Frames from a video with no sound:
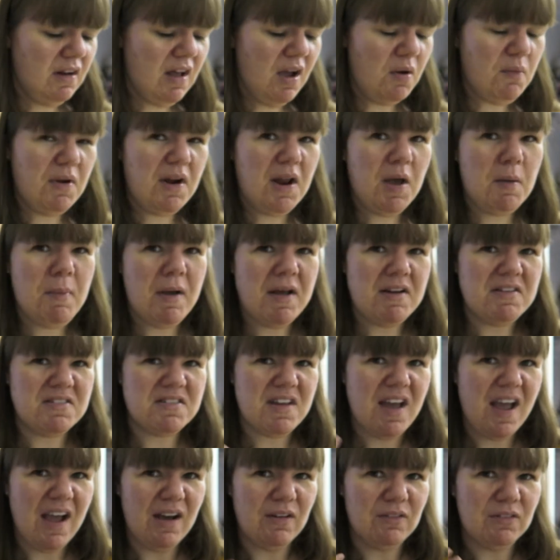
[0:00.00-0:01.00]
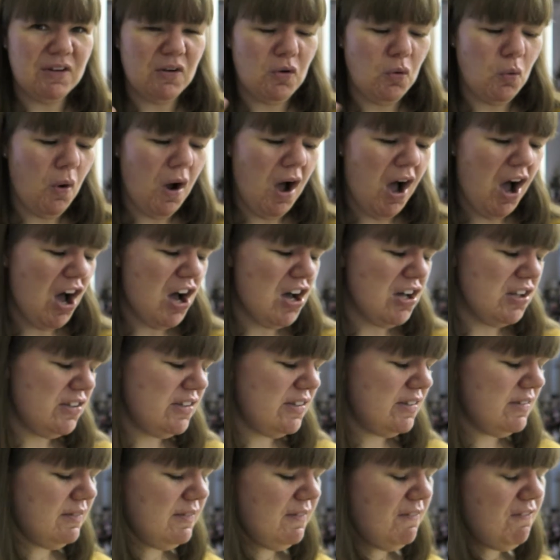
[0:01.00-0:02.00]
Like when I bend down, it all
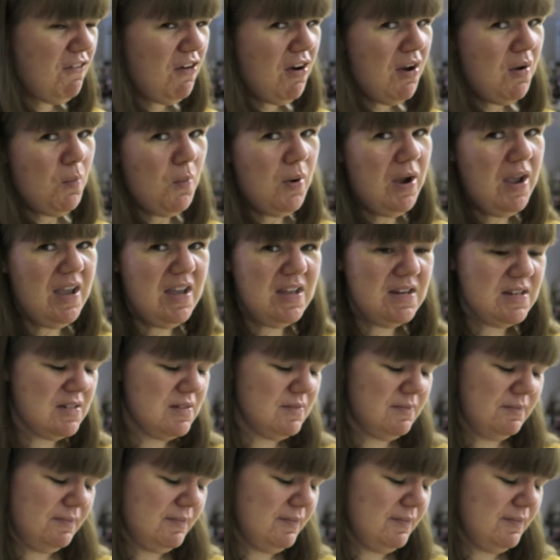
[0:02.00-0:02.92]
hurts. Very weird.